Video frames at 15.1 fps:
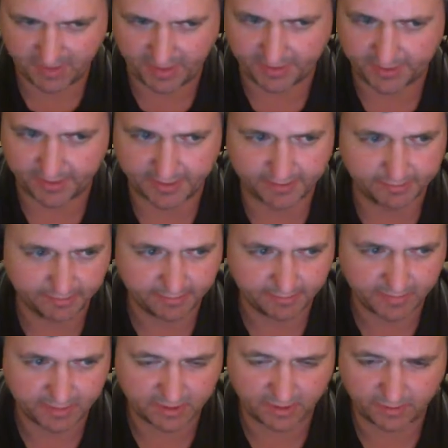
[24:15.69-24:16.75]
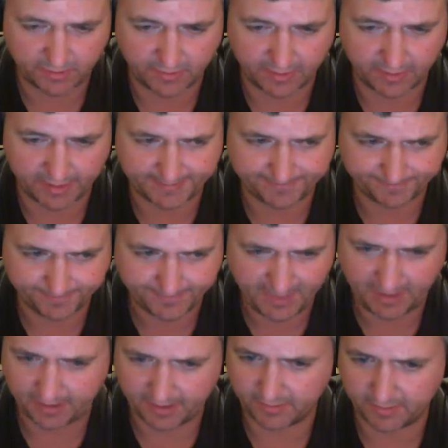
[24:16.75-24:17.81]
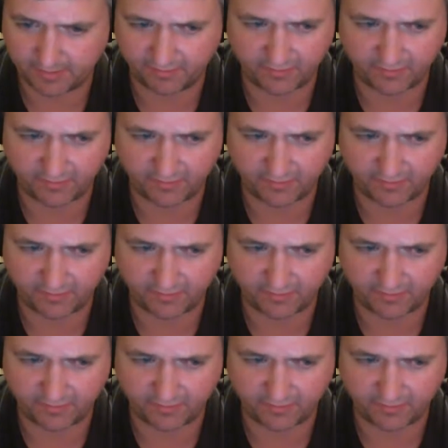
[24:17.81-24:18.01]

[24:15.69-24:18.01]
add-on. So yeah, looking